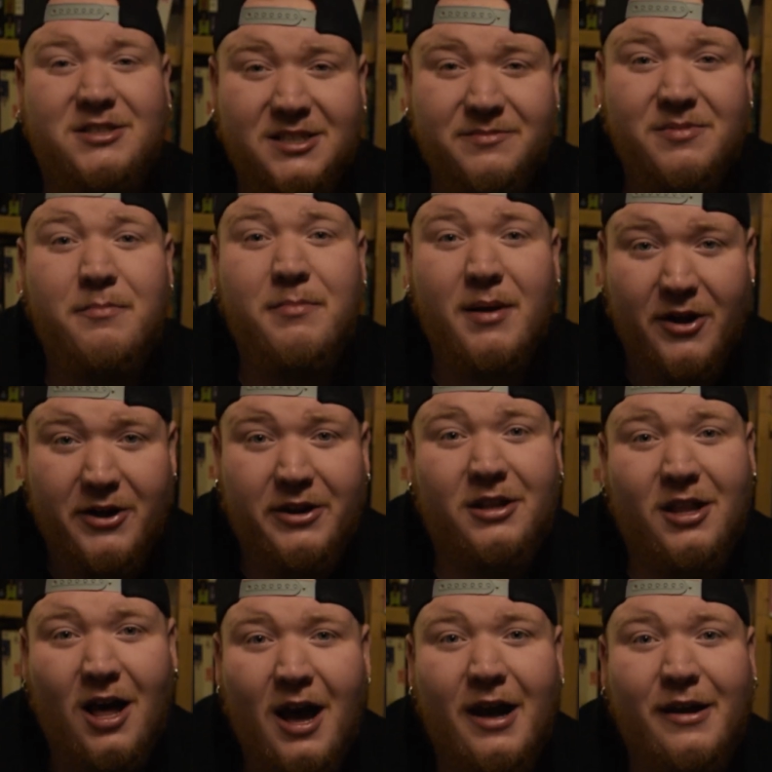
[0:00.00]
She's been buried
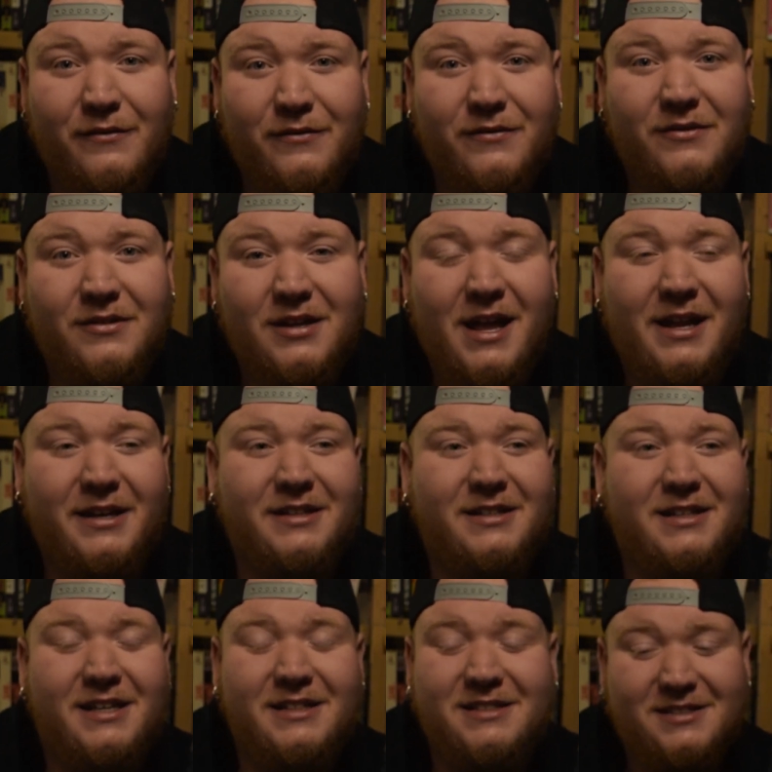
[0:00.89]
alive,
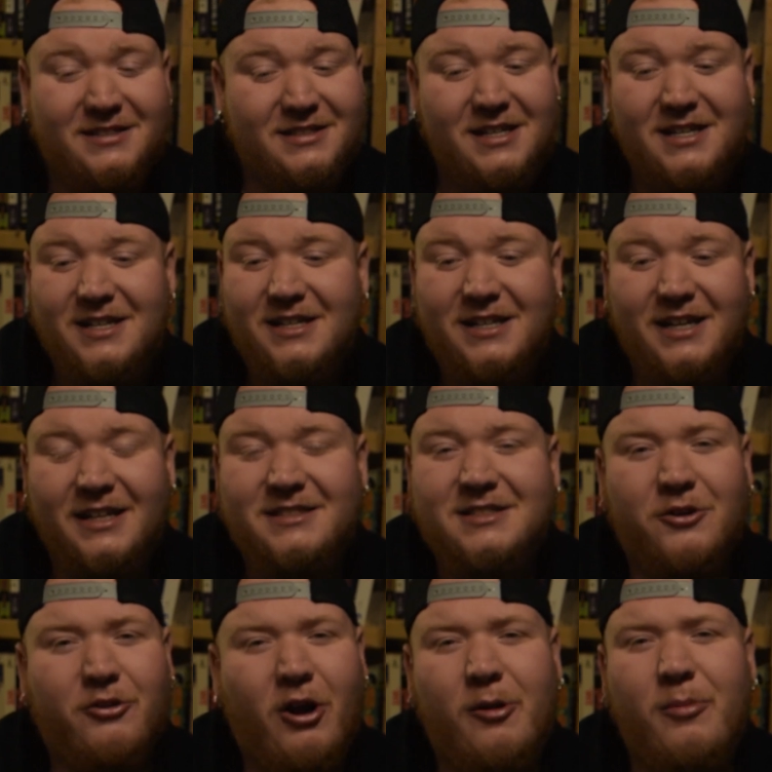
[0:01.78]
and it's
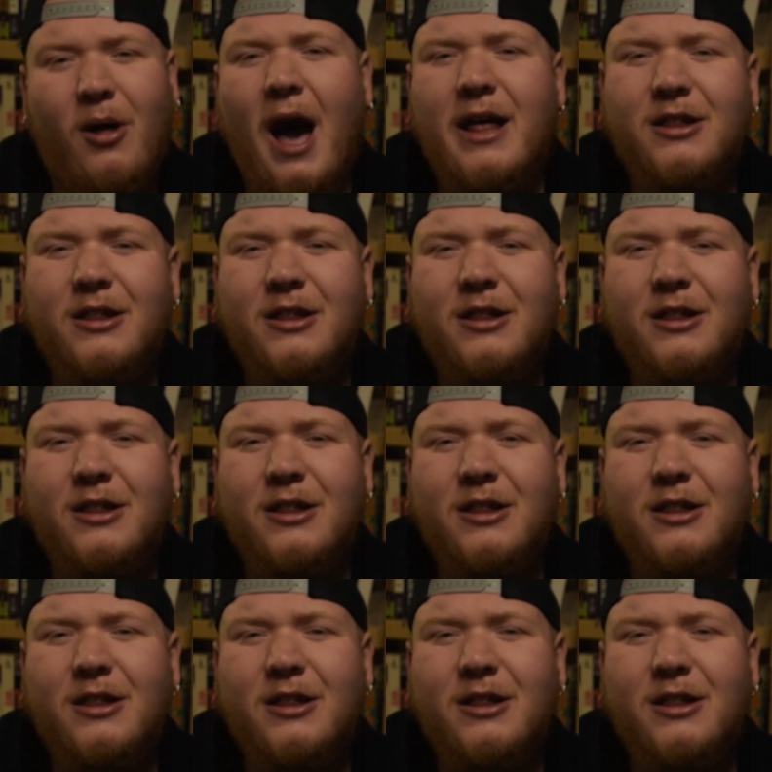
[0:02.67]
it's incredible.